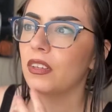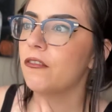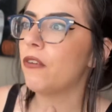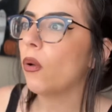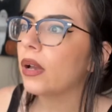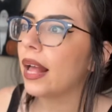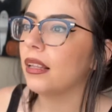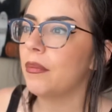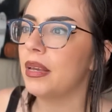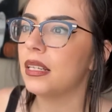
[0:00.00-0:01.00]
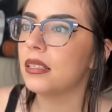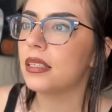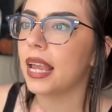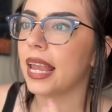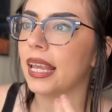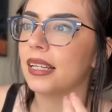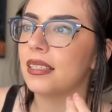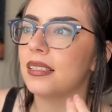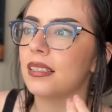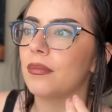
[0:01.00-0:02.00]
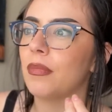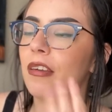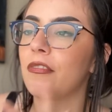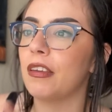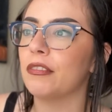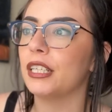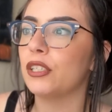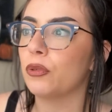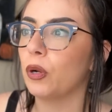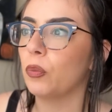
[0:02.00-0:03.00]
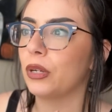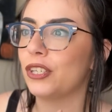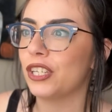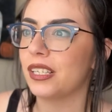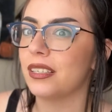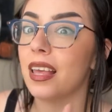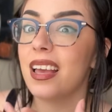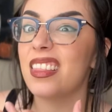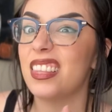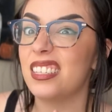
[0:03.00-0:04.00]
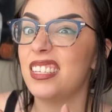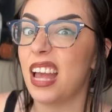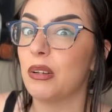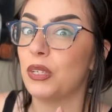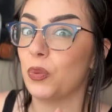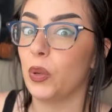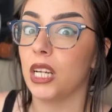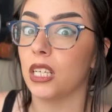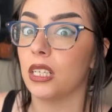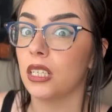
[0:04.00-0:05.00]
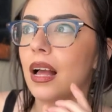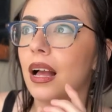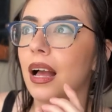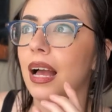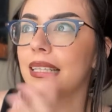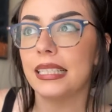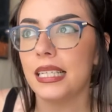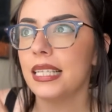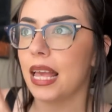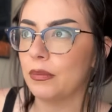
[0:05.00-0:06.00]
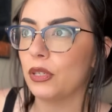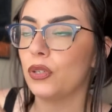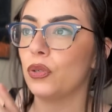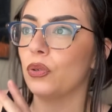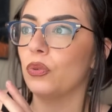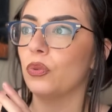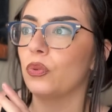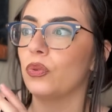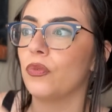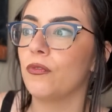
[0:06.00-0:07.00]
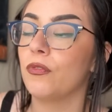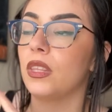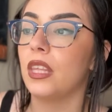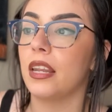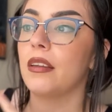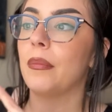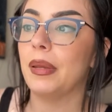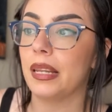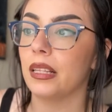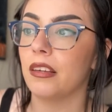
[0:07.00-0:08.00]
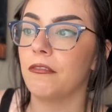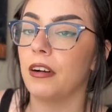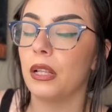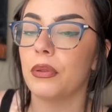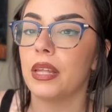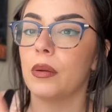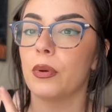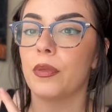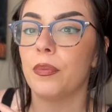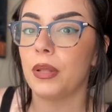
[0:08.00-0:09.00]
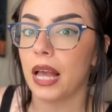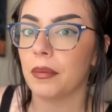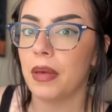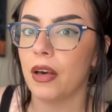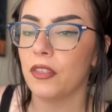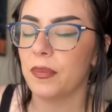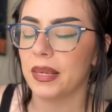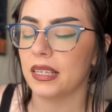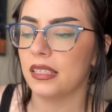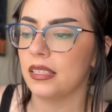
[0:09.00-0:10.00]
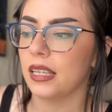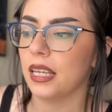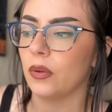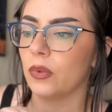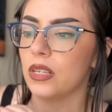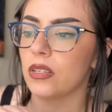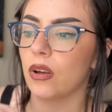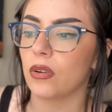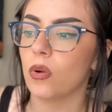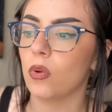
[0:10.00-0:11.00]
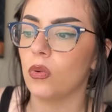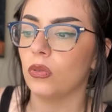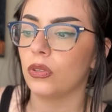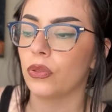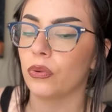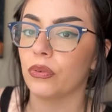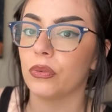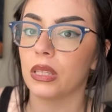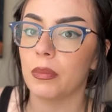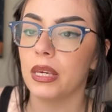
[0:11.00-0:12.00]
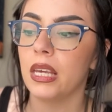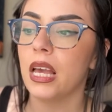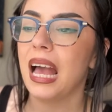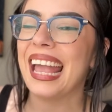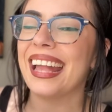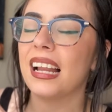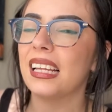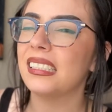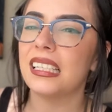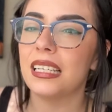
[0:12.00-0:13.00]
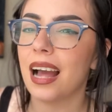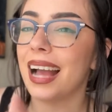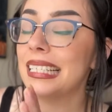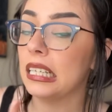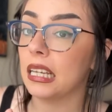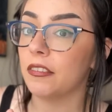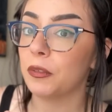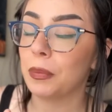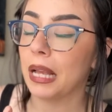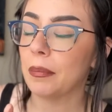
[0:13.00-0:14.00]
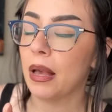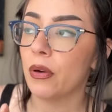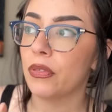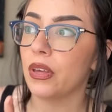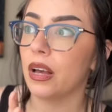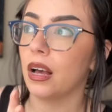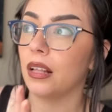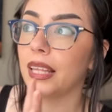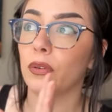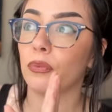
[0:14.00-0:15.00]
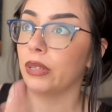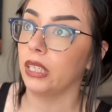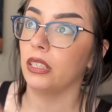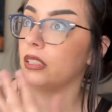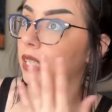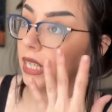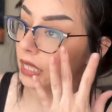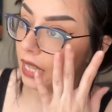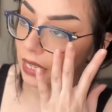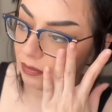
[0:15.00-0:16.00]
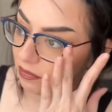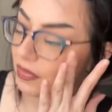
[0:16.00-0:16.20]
folk elements, and my favorite trope, which is this town is weird. I did attempt to then immediately followed that up with Blackmouth because it was on hold through Libby. And I didn't, I DNF'd Blackmouth uh, like really early in, like